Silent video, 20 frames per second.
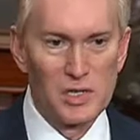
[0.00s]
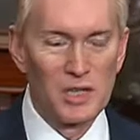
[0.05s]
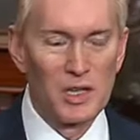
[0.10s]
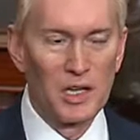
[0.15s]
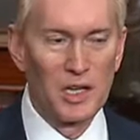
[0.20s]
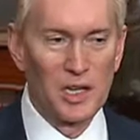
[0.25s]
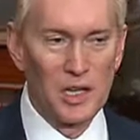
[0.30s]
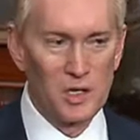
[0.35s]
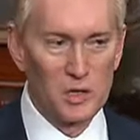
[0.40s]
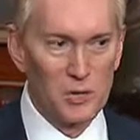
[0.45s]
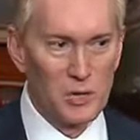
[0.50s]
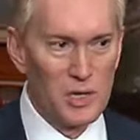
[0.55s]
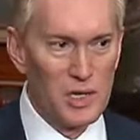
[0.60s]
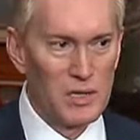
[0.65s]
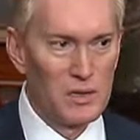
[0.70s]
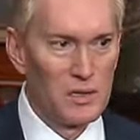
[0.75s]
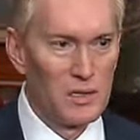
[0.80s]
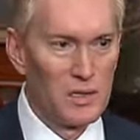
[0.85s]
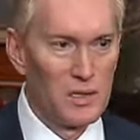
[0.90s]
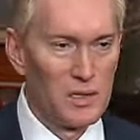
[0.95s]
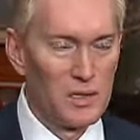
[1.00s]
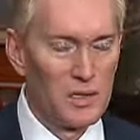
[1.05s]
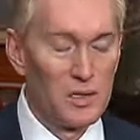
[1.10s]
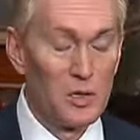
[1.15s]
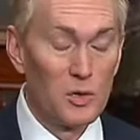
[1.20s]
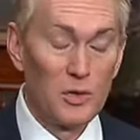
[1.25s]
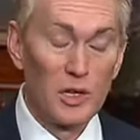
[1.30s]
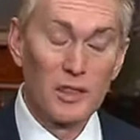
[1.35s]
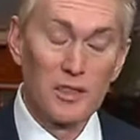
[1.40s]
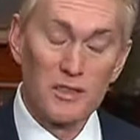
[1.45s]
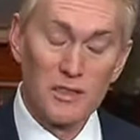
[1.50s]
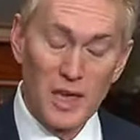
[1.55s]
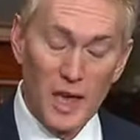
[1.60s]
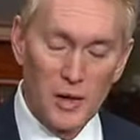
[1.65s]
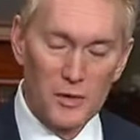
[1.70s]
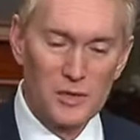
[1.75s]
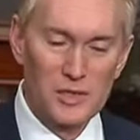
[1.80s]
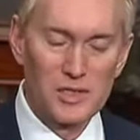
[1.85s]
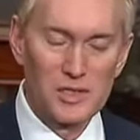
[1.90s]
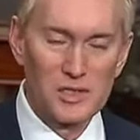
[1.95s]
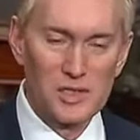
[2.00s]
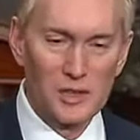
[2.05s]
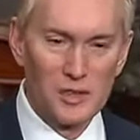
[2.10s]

in the country, you get thousands